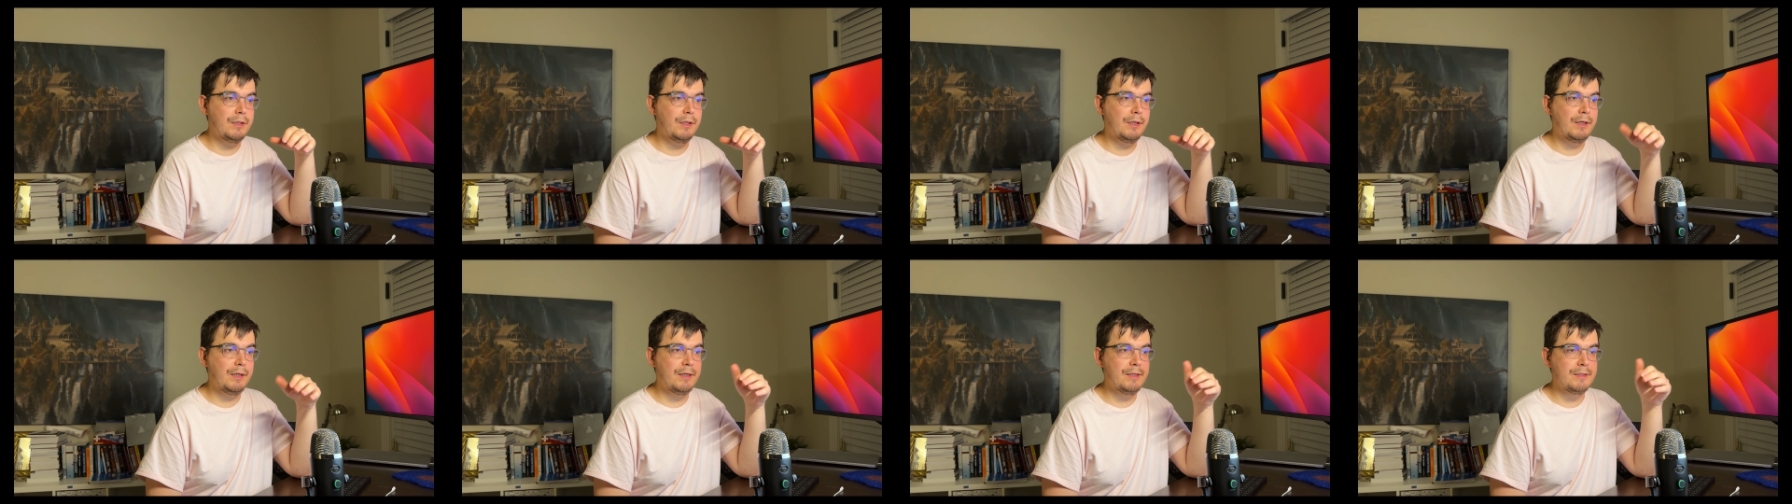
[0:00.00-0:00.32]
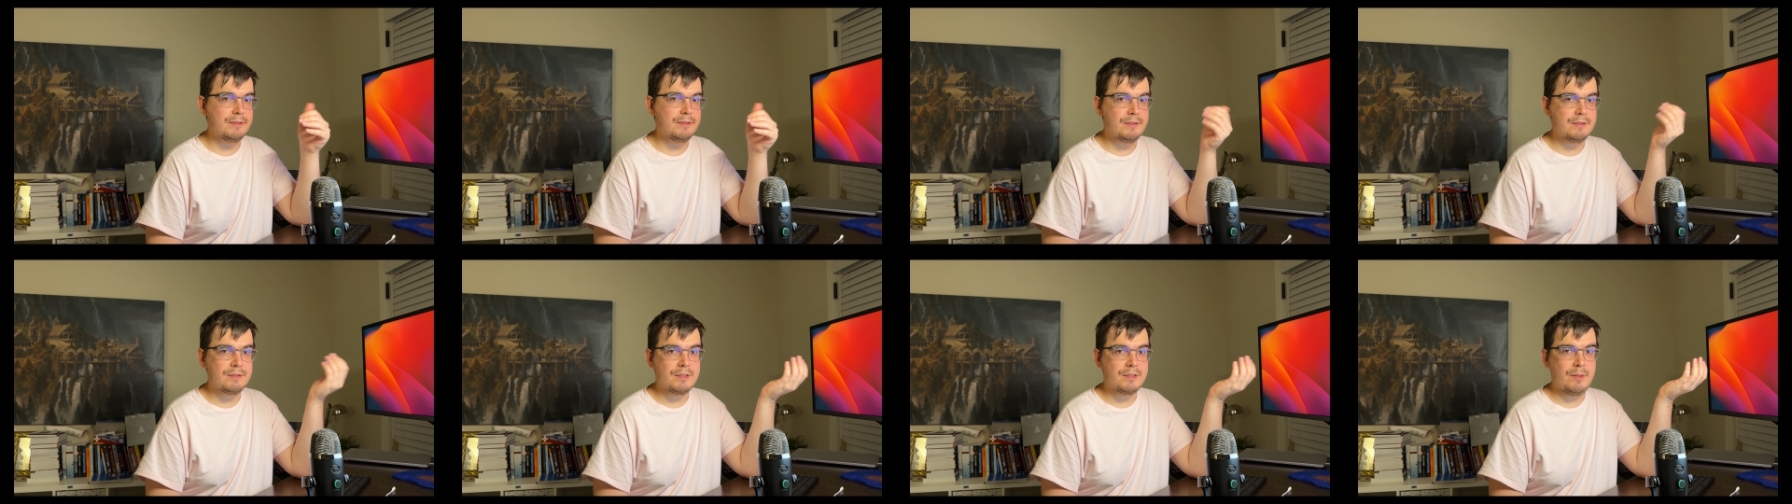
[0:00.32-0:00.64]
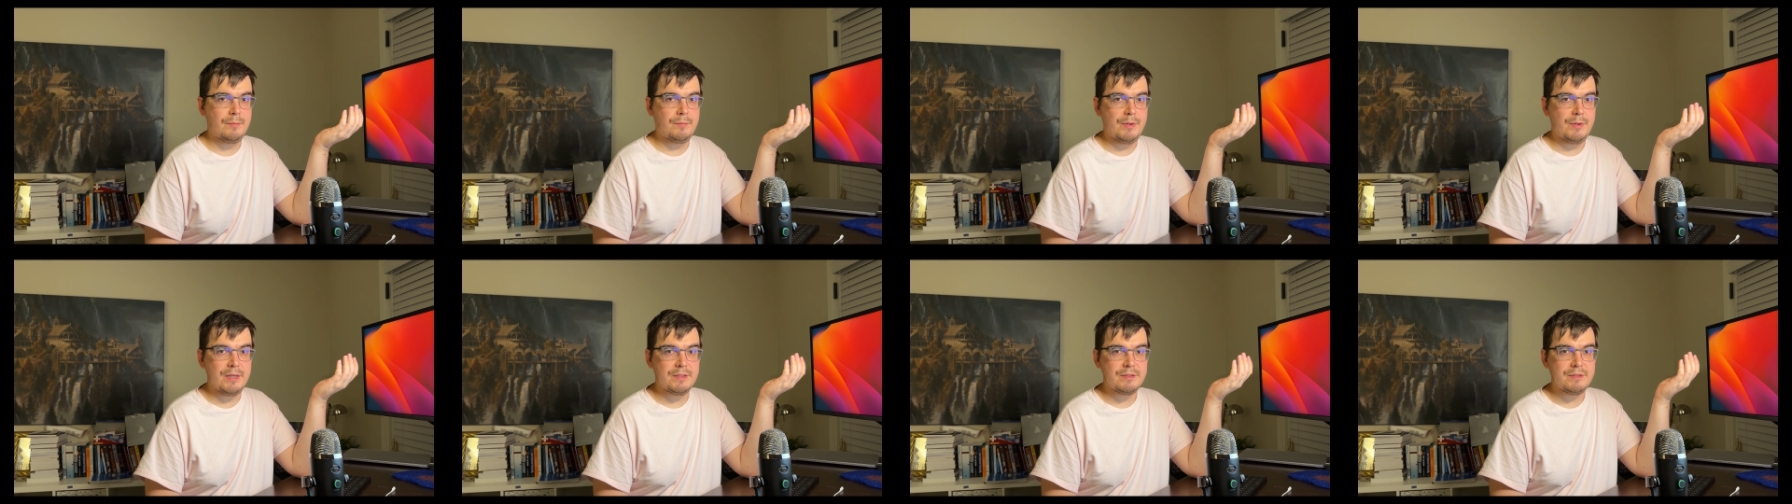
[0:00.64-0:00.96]
increase its
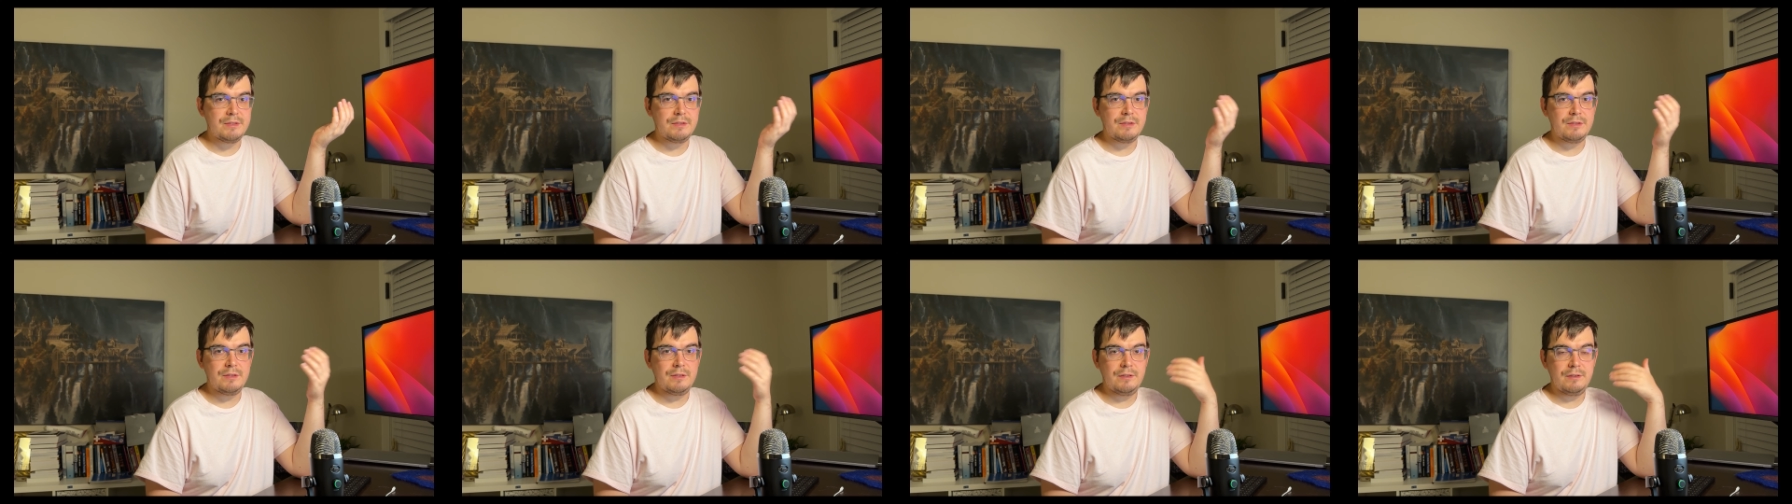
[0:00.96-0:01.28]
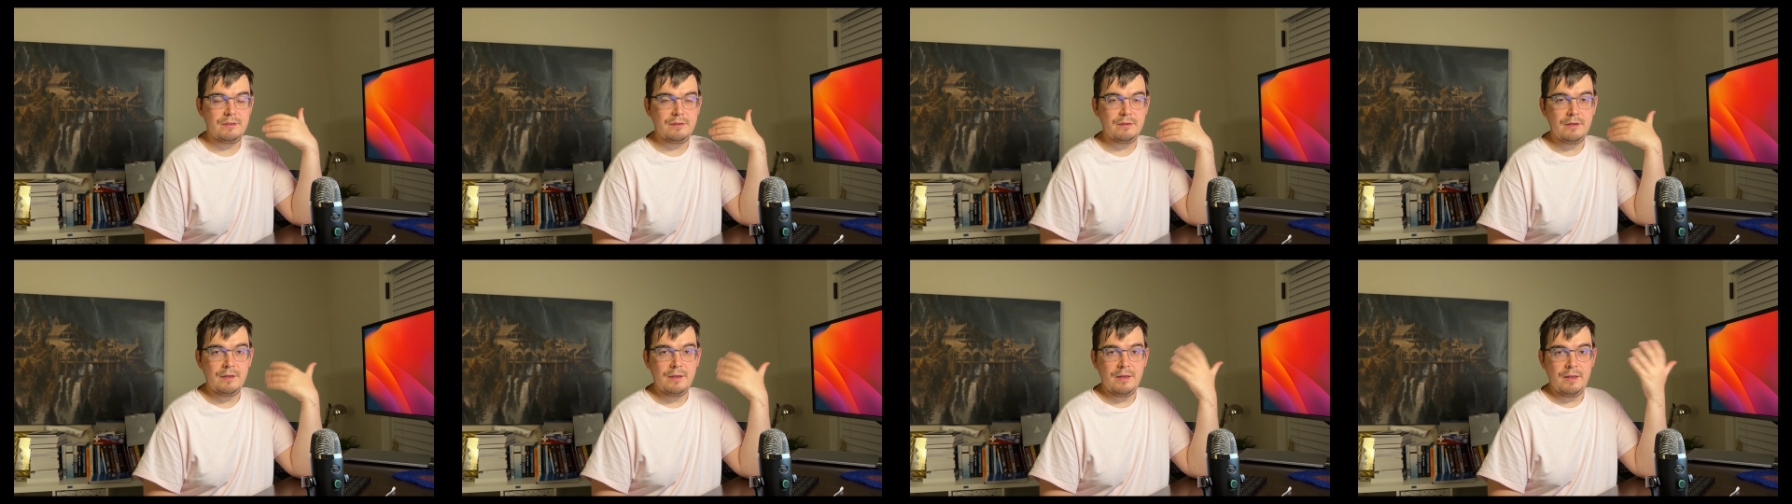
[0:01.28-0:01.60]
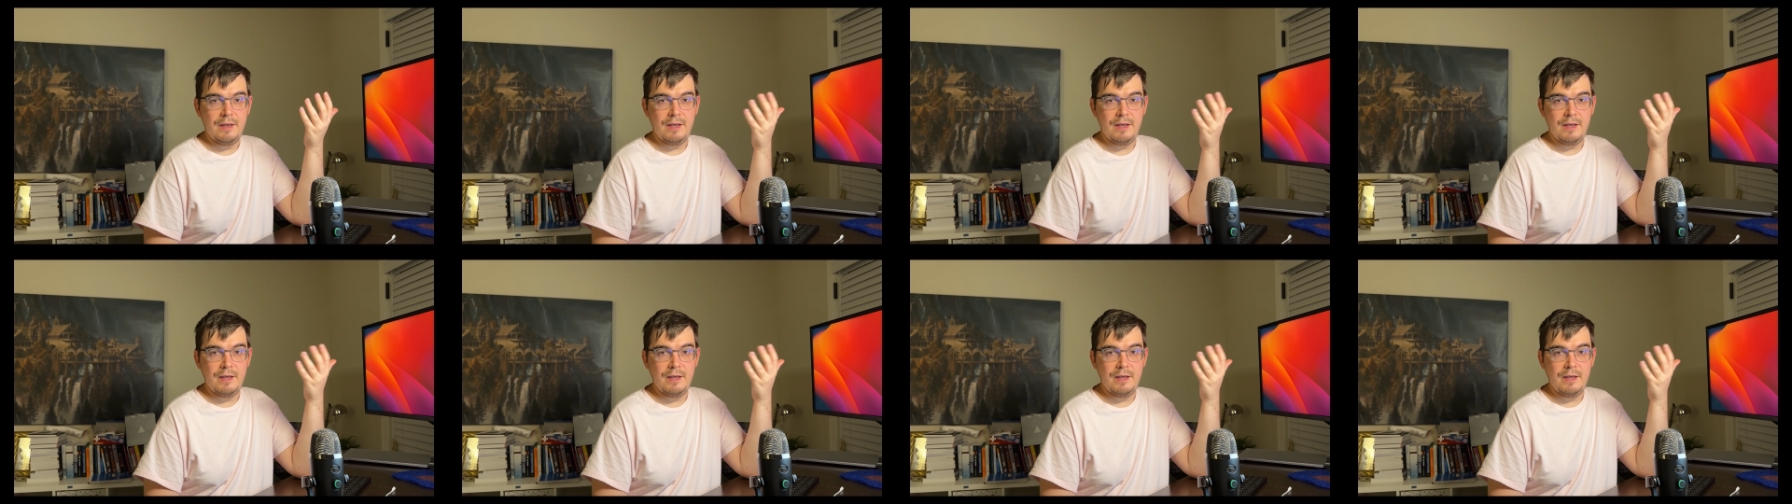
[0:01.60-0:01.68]
capacity